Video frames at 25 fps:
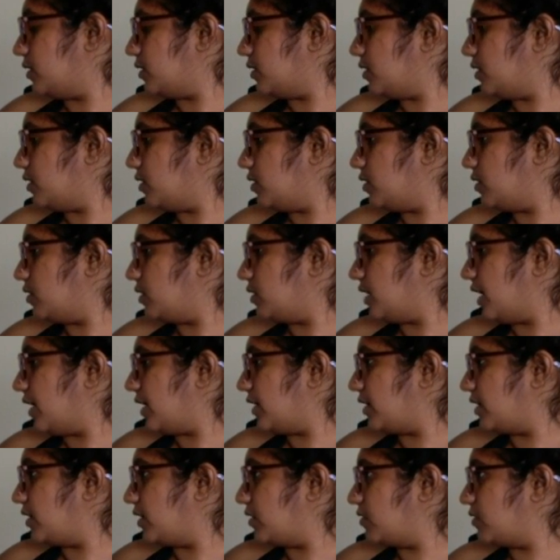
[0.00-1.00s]
And
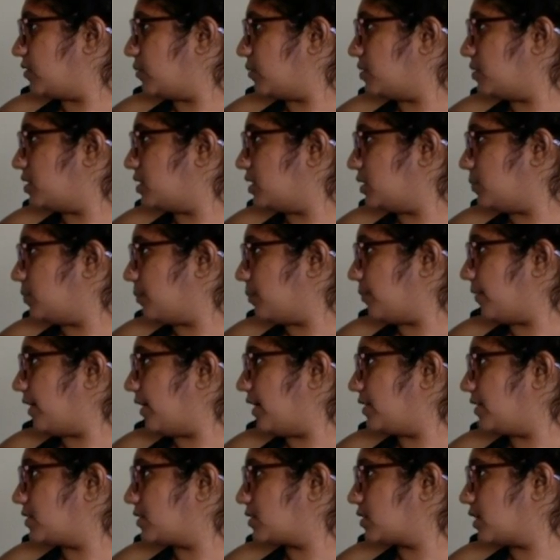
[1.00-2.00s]
taking some deep
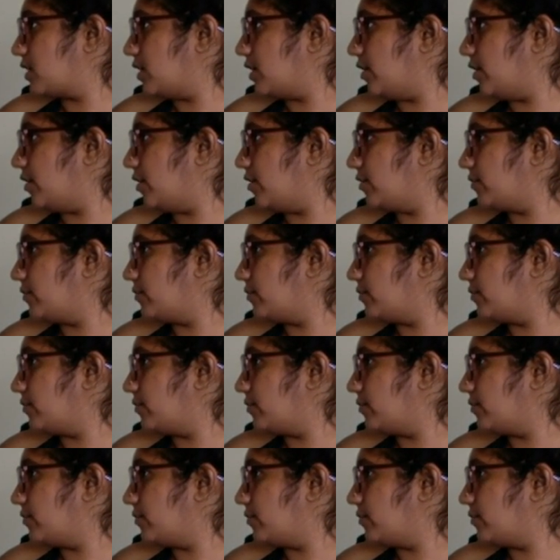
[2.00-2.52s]
breaths here.